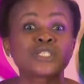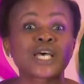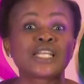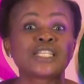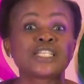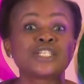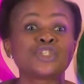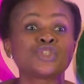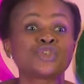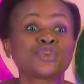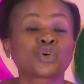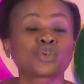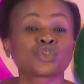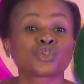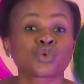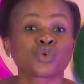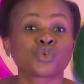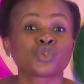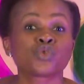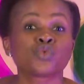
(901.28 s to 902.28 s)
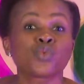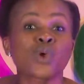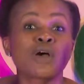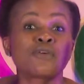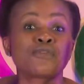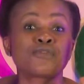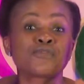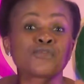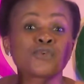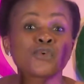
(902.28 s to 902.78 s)
are the instructions we
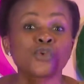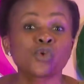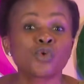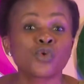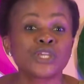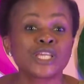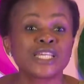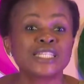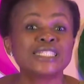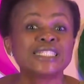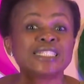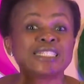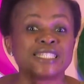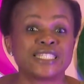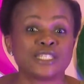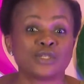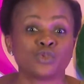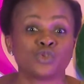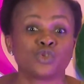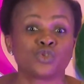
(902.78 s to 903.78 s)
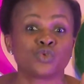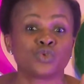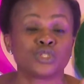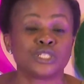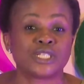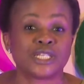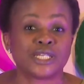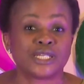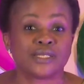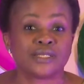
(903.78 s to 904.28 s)
are following till
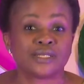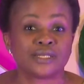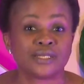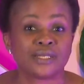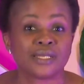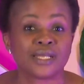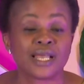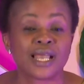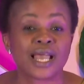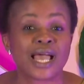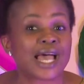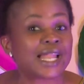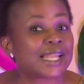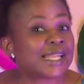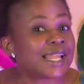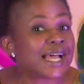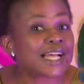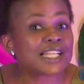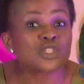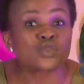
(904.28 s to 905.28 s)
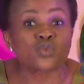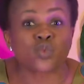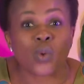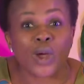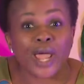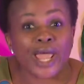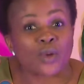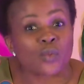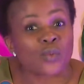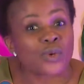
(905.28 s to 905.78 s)
today and that's
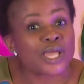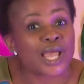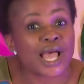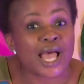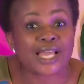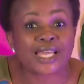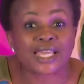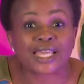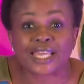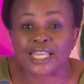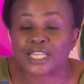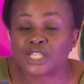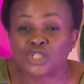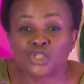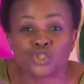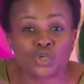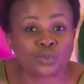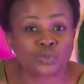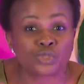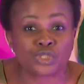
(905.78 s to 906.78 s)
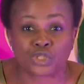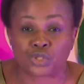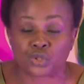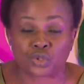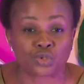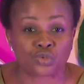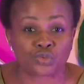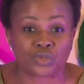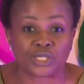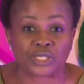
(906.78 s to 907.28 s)
why we are kingdom
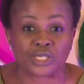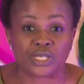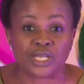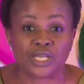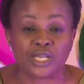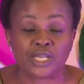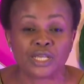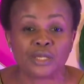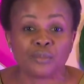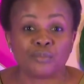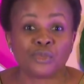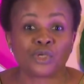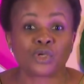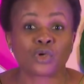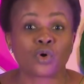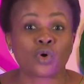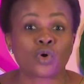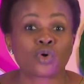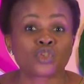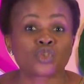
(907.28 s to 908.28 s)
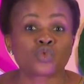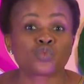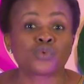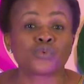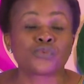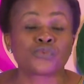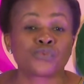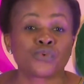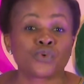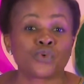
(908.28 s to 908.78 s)
children because we
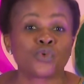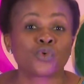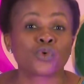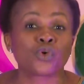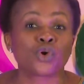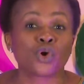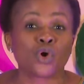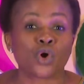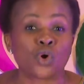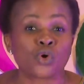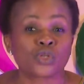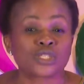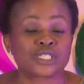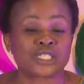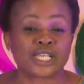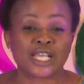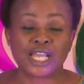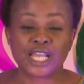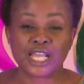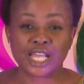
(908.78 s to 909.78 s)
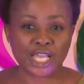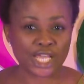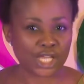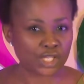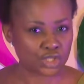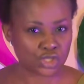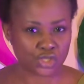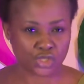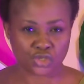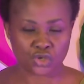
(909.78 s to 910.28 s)
follow God's
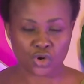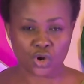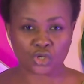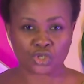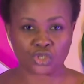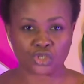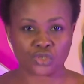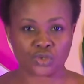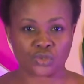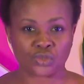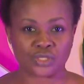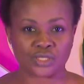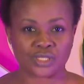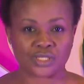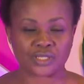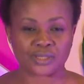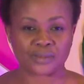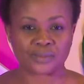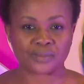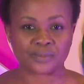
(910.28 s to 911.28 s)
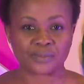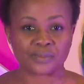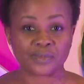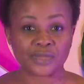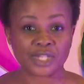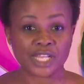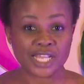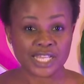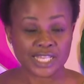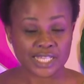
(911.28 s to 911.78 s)
instructions
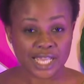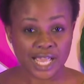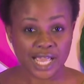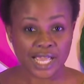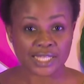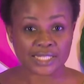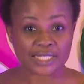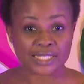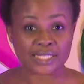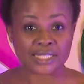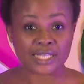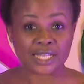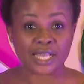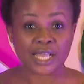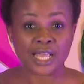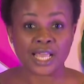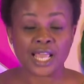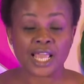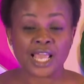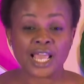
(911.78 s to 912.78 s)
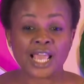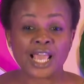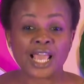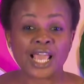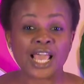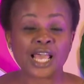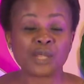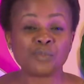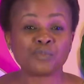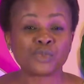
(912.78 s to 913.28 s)
yes
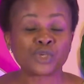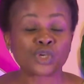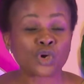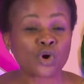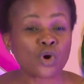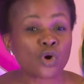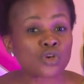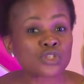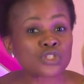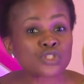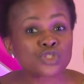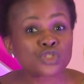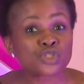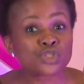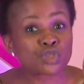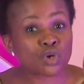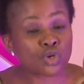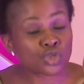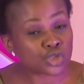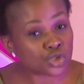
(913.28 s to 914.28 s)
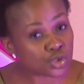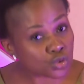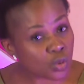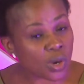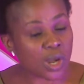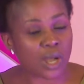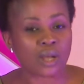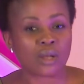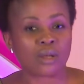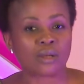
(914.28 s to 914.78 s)
and because
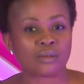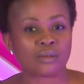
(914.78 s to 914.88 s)
Joshua